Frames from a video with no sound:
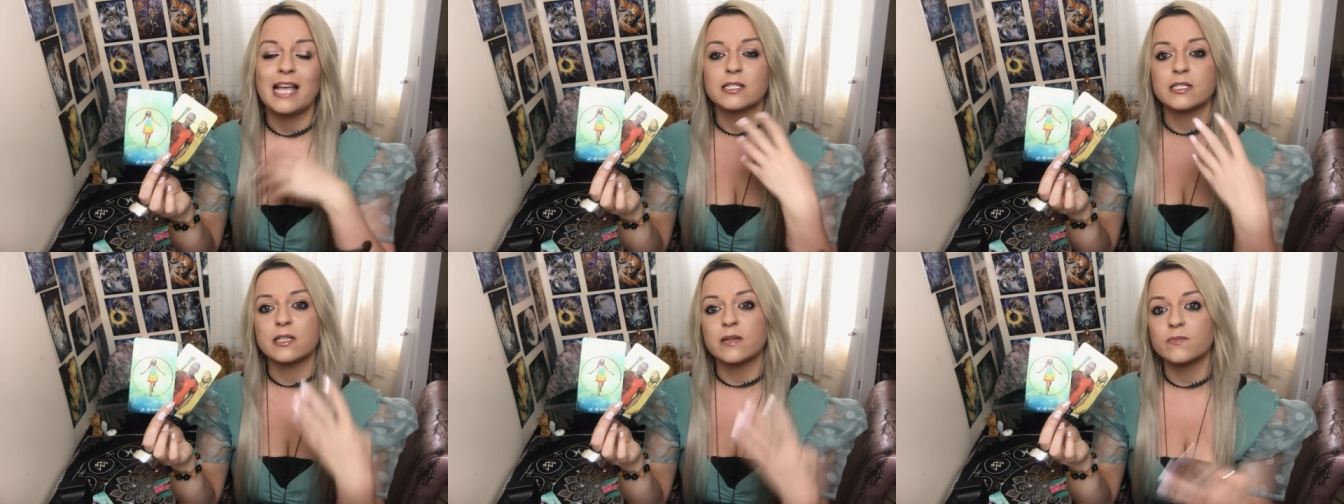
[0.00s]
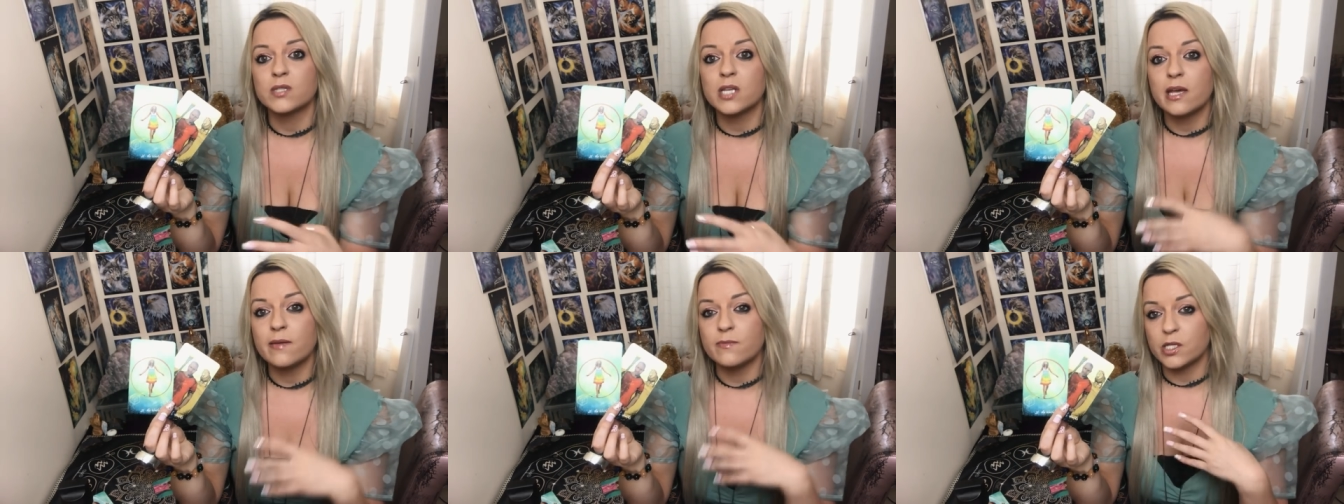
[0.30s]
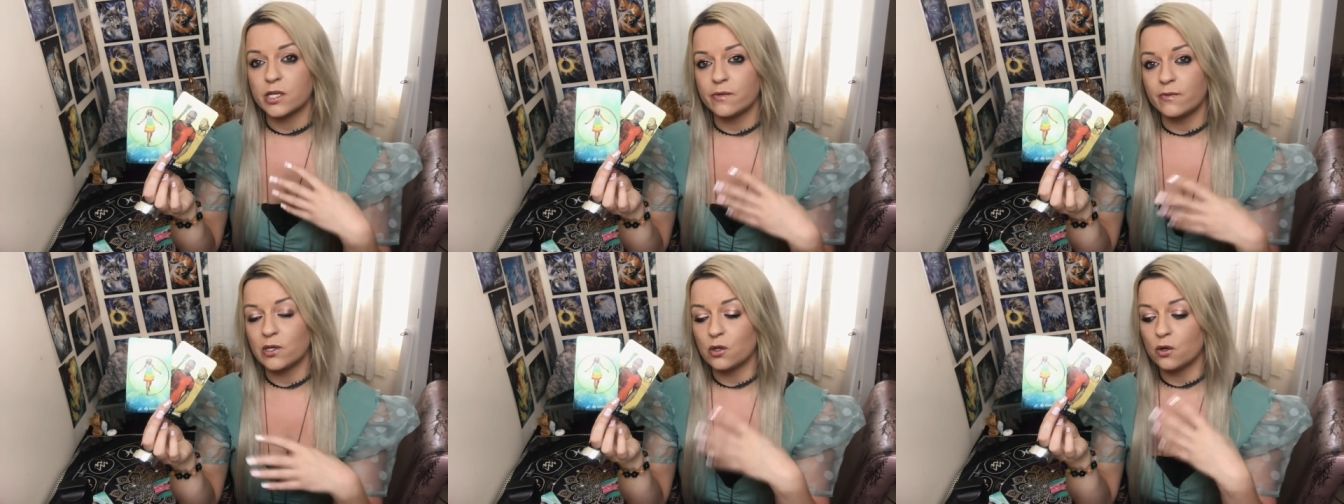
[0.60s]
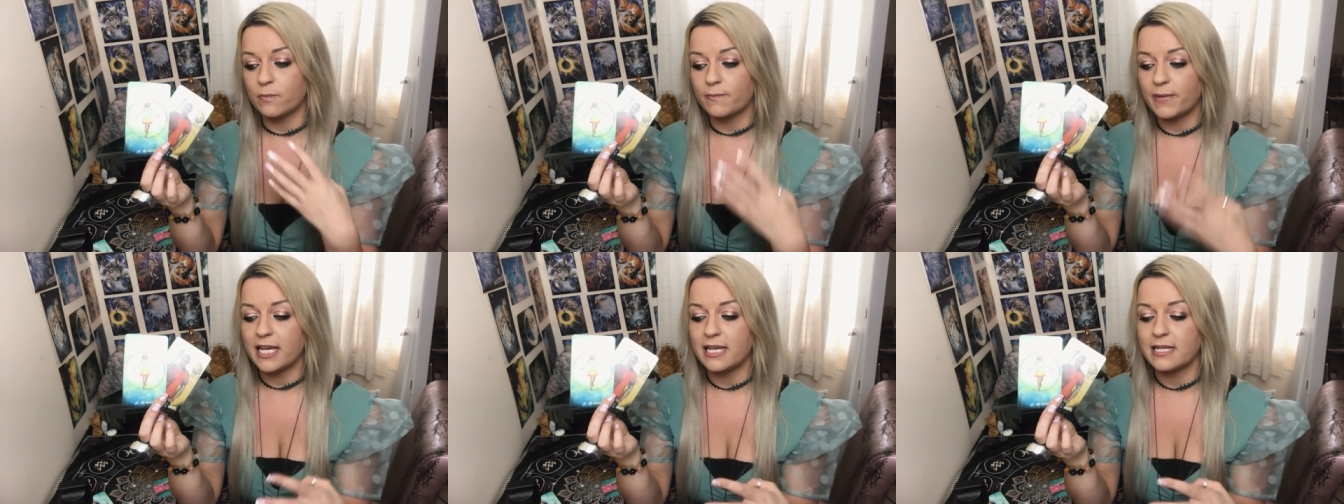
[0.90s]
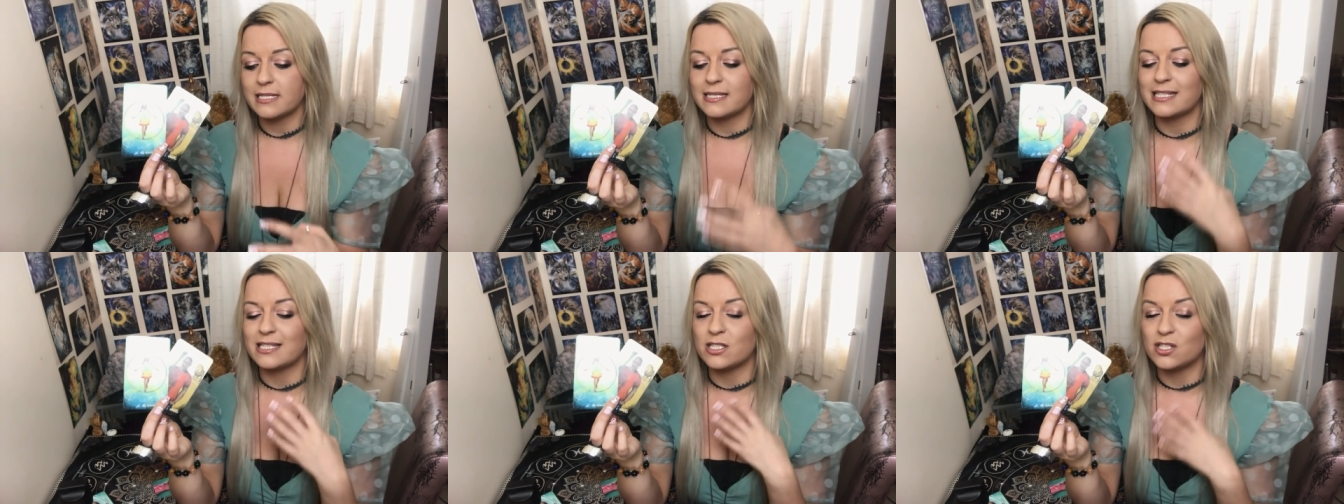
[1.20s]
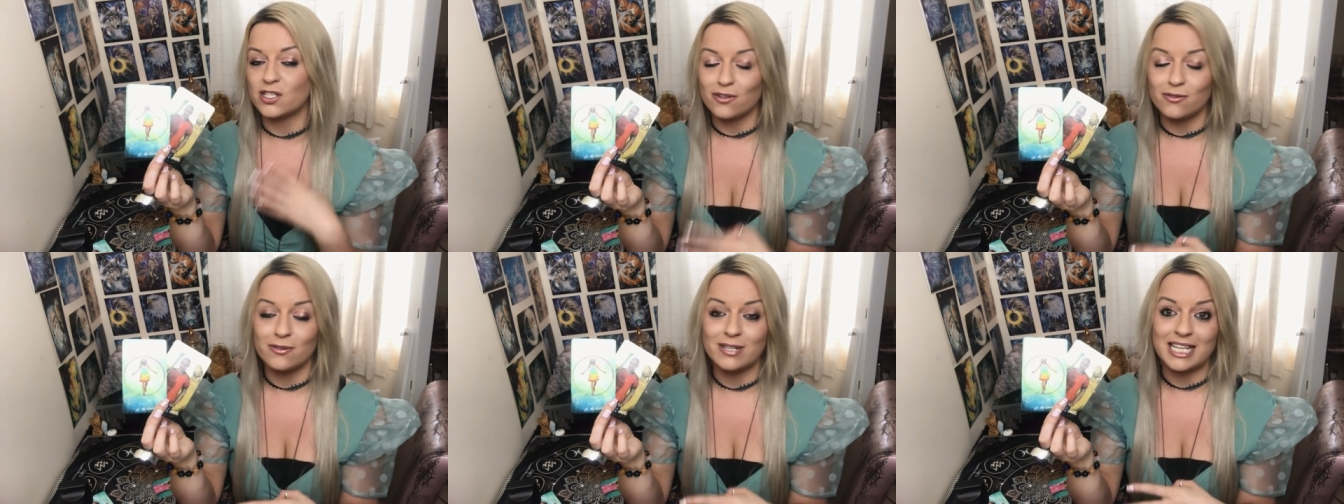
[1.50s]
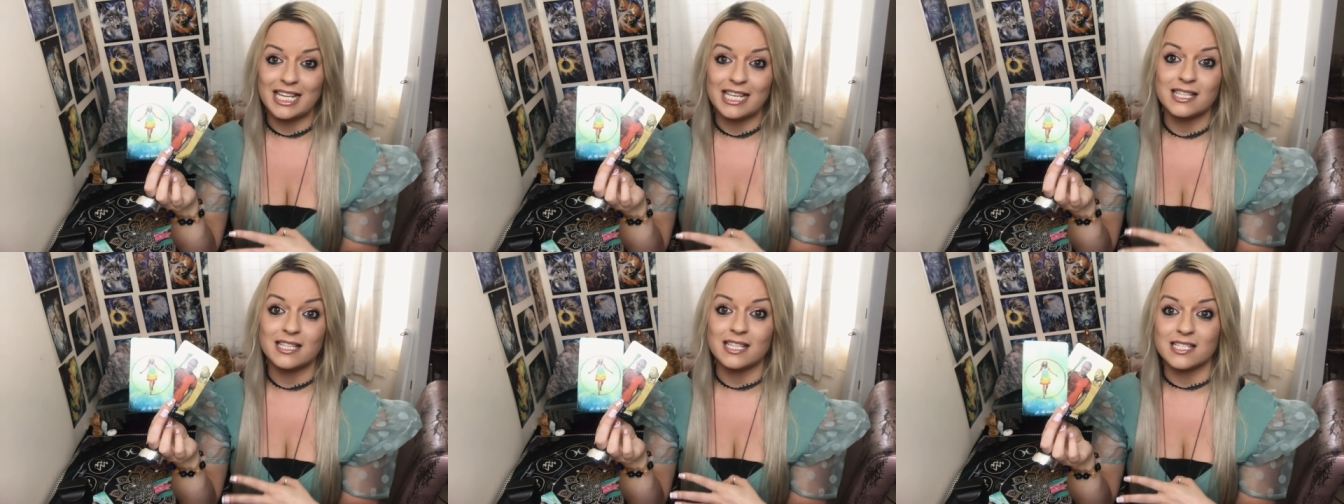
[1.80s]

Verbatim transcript: and sometimes you and your person do need